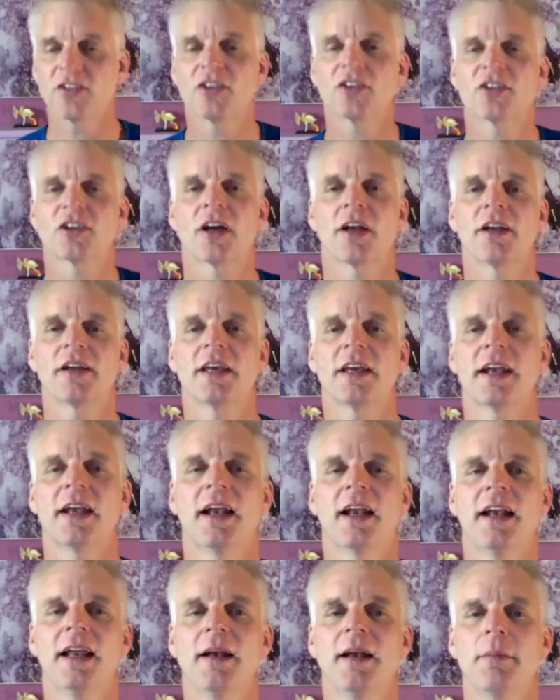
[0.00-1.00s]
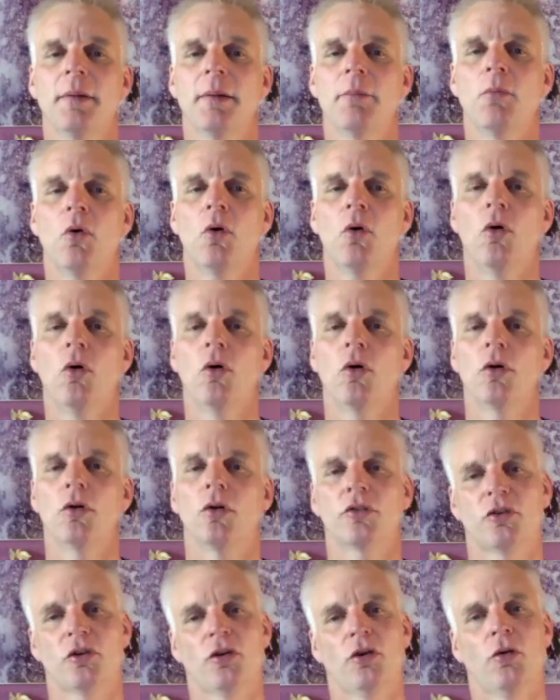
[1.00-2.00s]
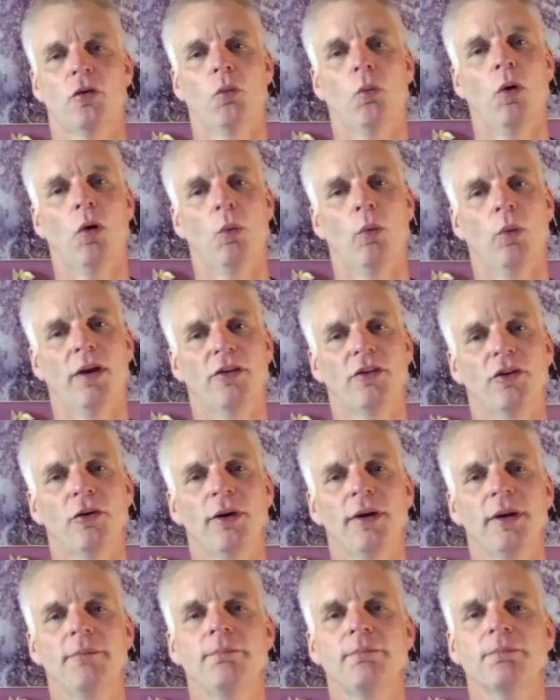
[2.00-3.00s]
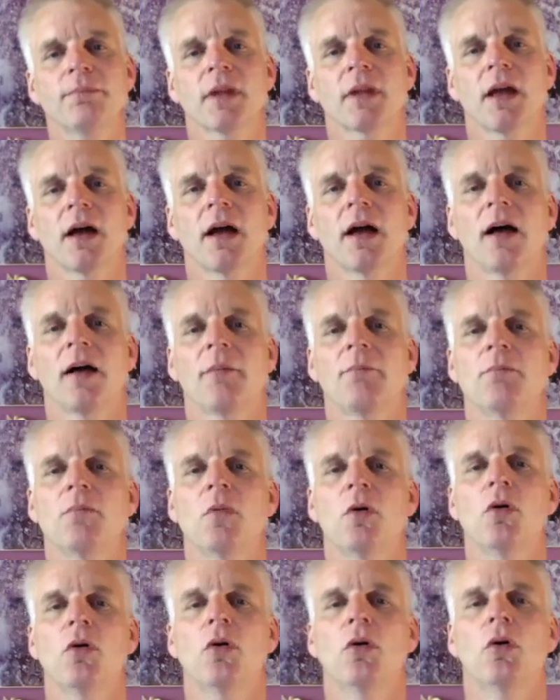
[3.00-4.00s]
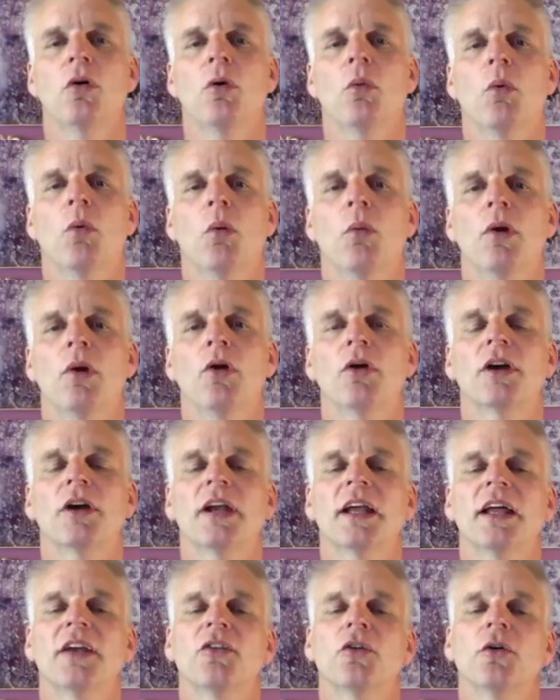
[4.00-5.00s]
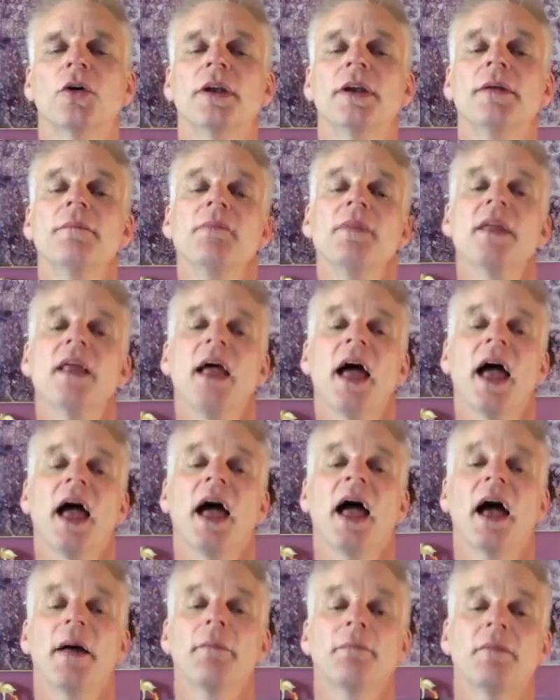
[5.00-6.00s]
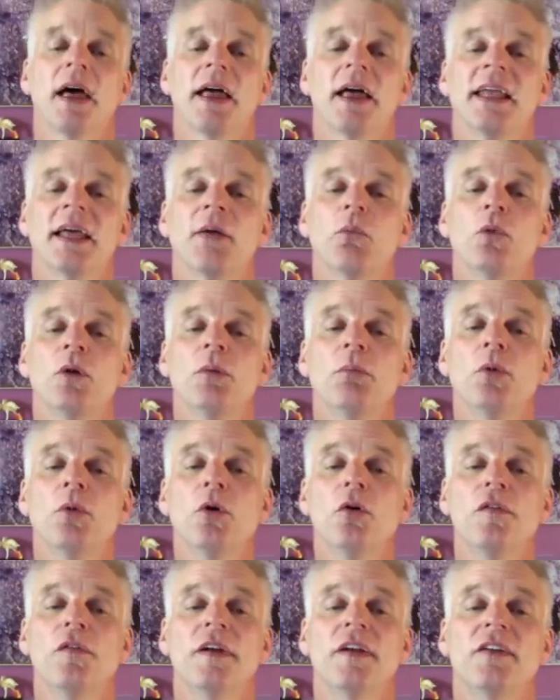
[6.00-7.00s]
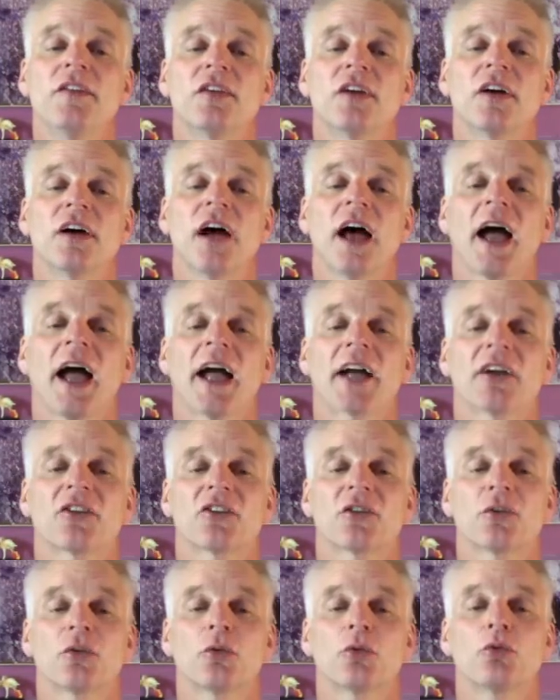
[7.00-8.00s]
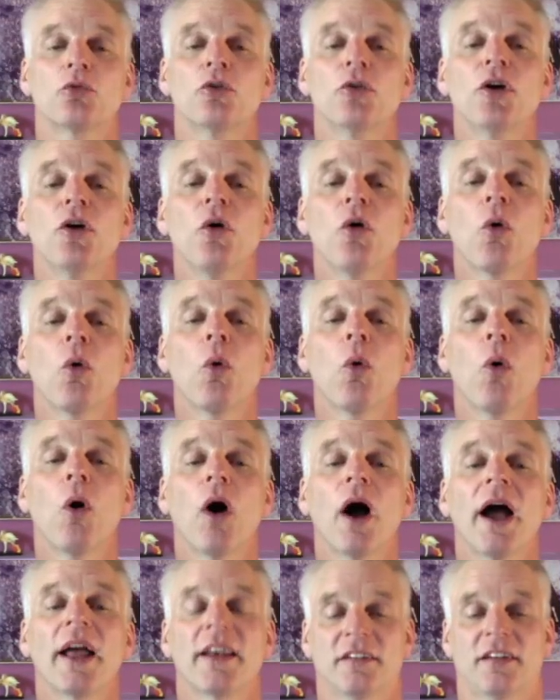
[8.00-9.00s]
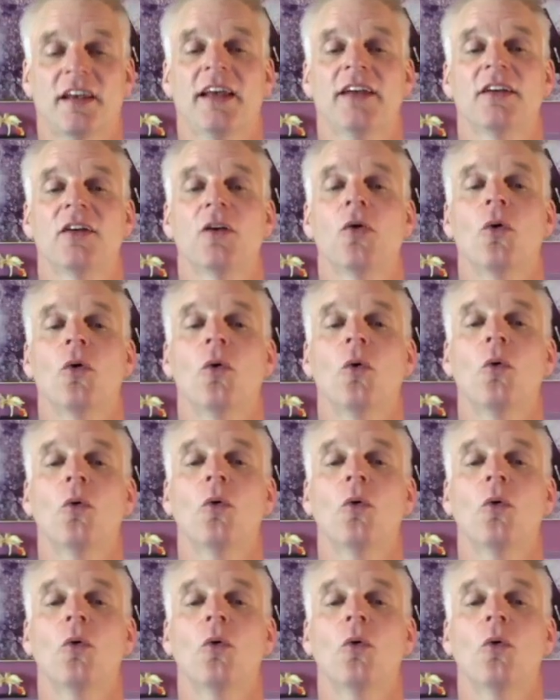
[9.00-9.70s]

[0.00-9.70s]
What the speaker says: is kind of getting a little bit more to what we're doing, and what we're looking at doing, and then we move into actual real quiet technical